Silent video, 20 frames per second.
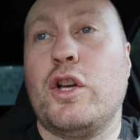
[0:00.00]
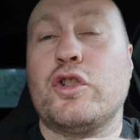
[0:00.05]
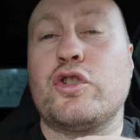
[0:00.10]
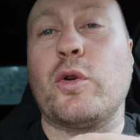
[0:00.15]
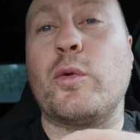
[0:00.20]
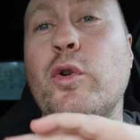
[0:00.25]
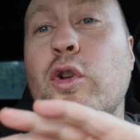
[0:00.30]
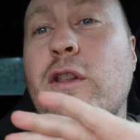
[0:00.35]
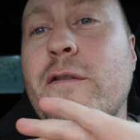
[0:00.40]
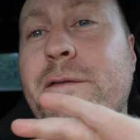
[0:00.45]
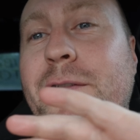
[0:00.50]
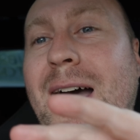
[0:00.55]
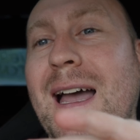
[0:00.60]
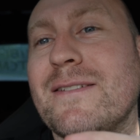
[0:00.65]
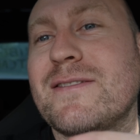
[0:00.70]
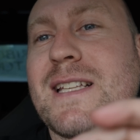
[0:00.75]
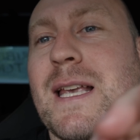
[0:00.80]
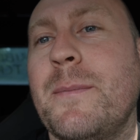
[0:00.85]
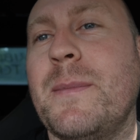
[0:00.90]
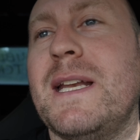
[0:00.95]
so another
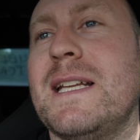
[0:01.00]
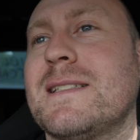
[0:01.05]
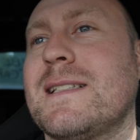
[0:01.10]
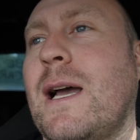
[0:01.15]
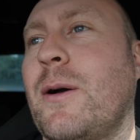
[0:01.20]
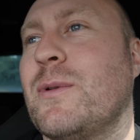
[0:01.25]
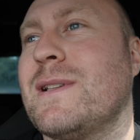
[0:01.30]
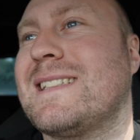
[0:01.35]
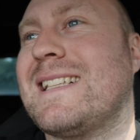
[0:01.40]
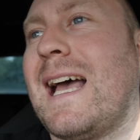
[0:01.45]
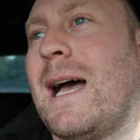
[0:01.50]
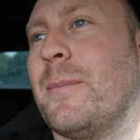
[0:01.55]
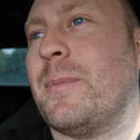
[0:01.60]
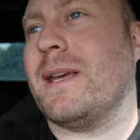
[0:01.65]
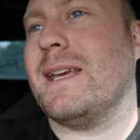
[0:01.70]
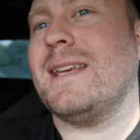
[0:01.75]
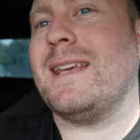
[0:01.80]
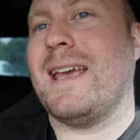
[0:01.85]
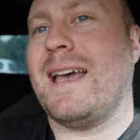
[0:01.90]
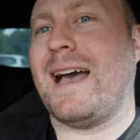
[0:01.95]
5-10 minutes out with Tabby,